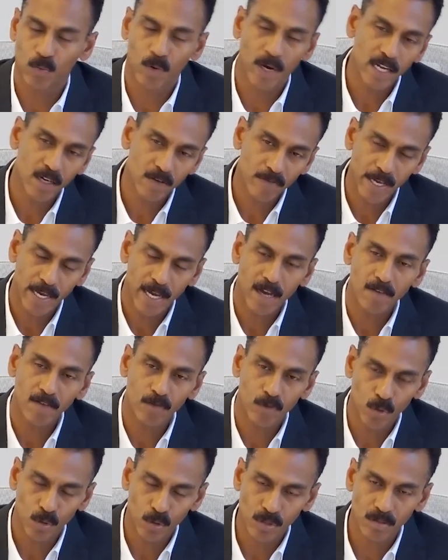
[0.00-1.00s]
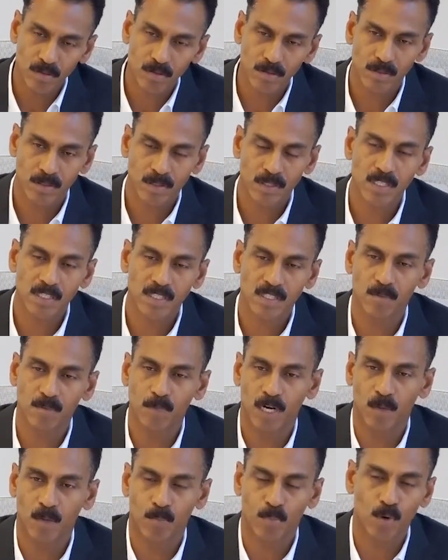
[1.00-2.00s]
while we have good
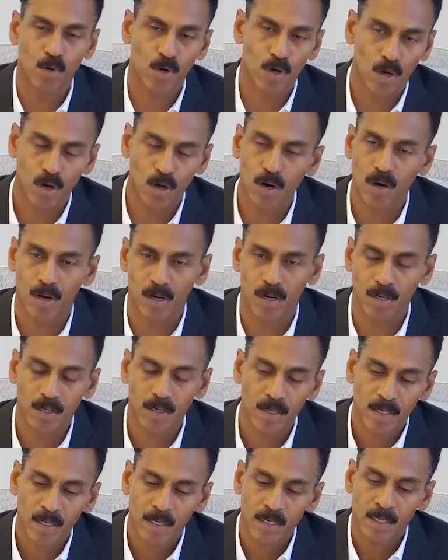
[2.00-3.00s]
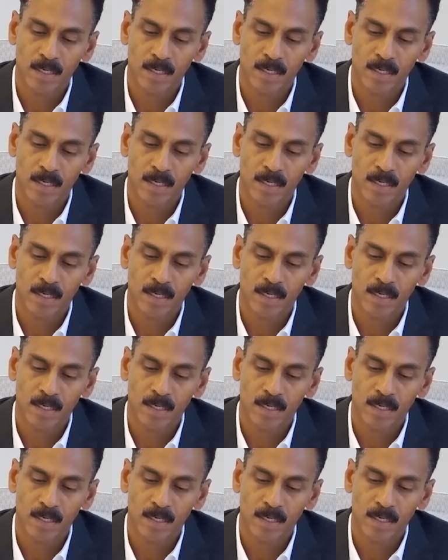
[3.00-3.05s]
system and a protocol,